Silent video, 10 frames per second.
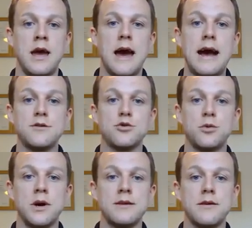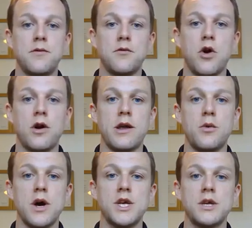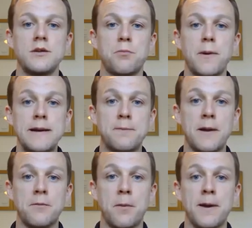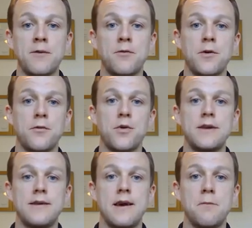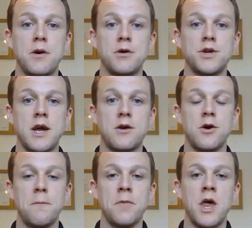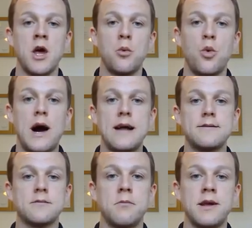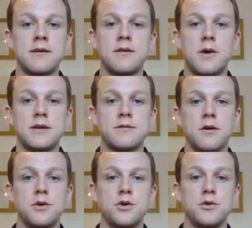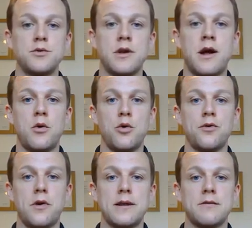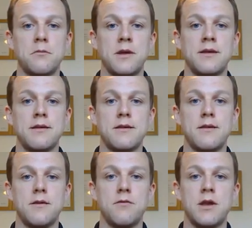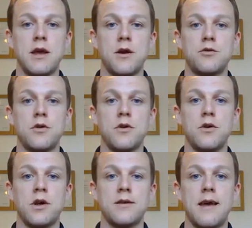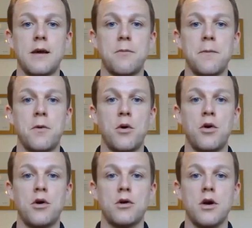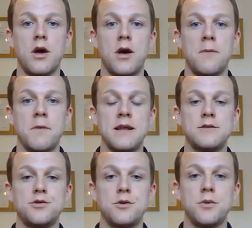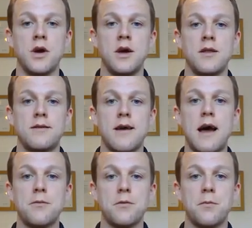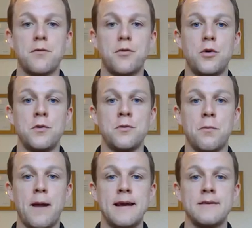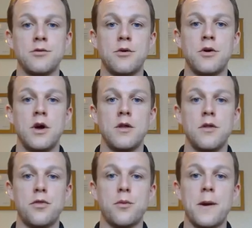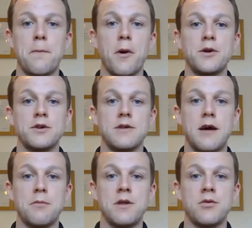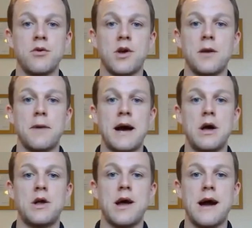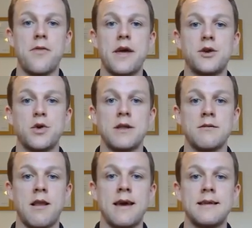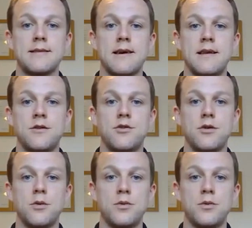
As always, if you've got any questions, please feel free to hit me or Jake up. We'll add some links to our socials, and I'll also add some links into this video so that you can take a bit more look into the types of performance plates, or the 3 approaches that I've been talking about, and how they translate into